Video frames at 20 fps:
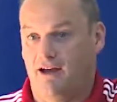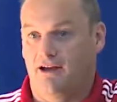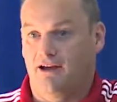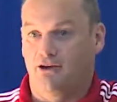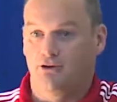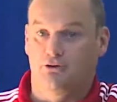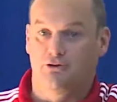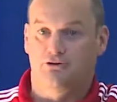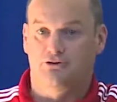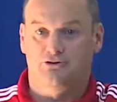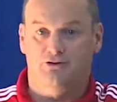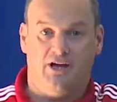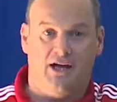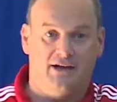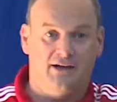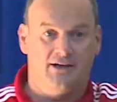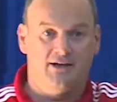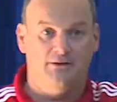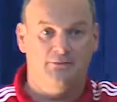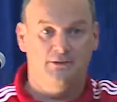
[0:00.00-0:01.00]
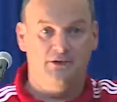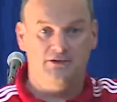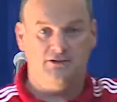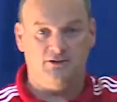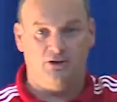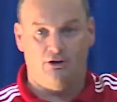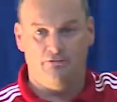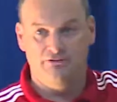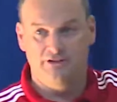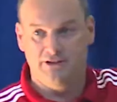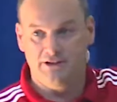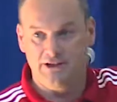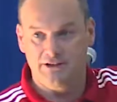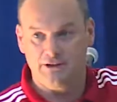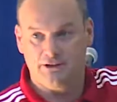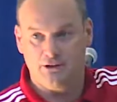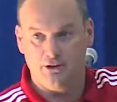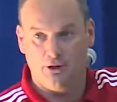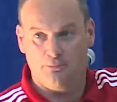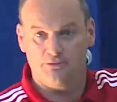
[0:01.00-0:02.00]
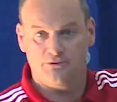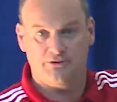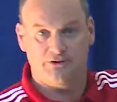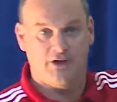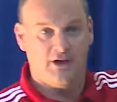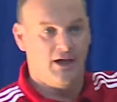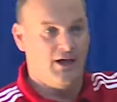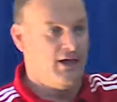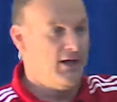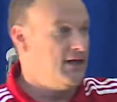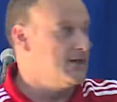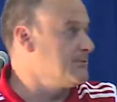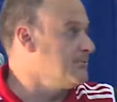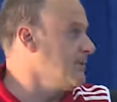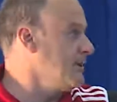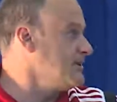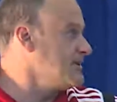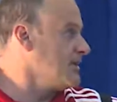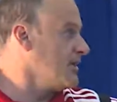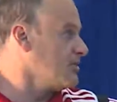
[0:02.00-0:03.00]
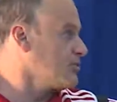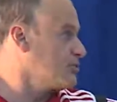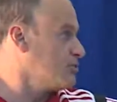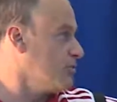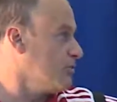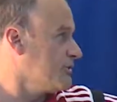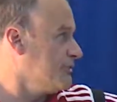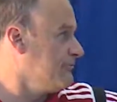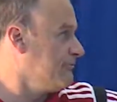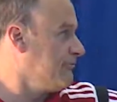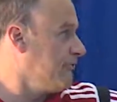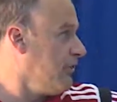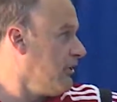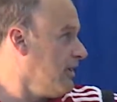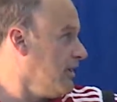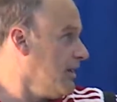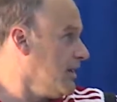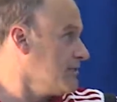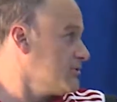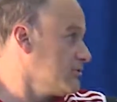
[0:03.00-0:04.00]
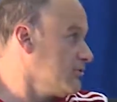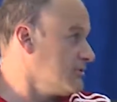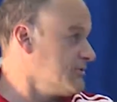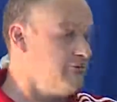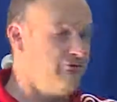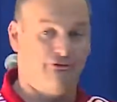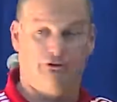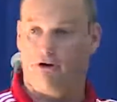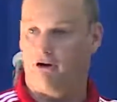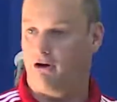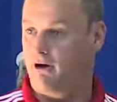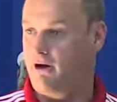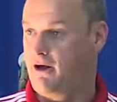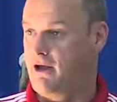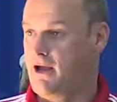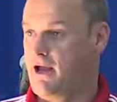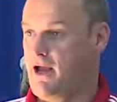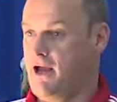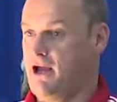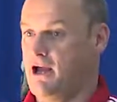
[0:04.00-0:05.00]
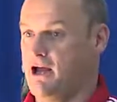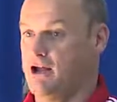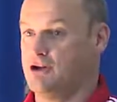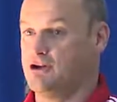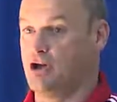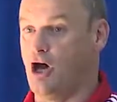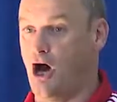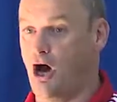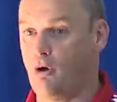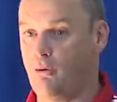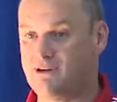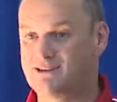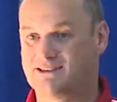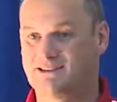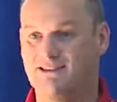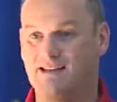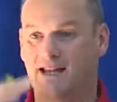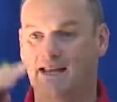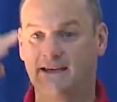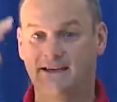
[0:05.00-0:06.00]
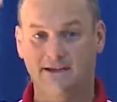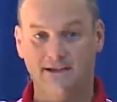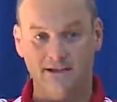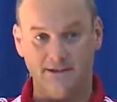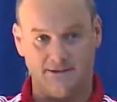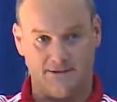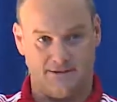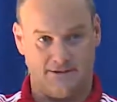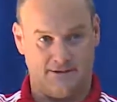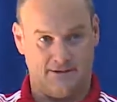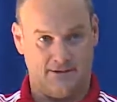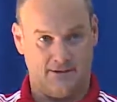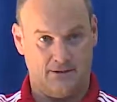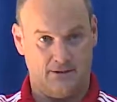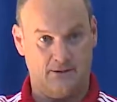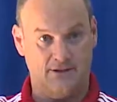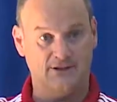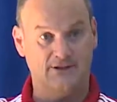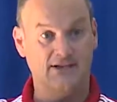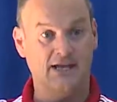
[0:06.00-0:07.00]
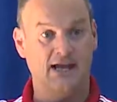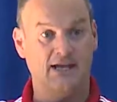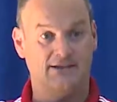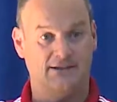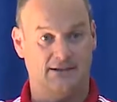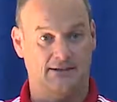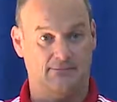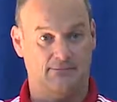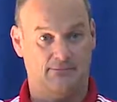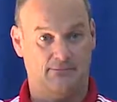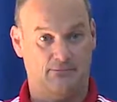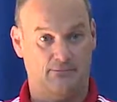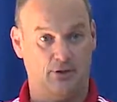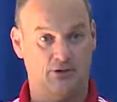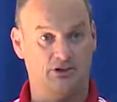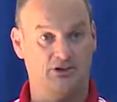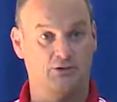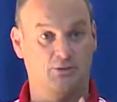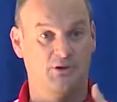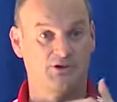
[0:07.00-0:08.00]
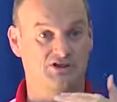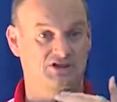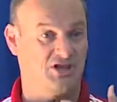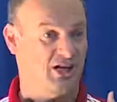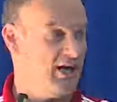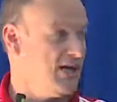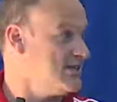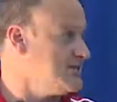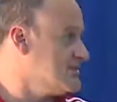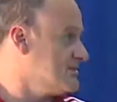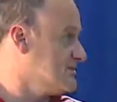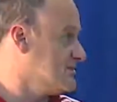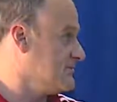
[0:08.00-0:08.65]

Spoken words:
youth academies of the elite clubs. It means there are 34. Now it's linked with the 18, but it will change.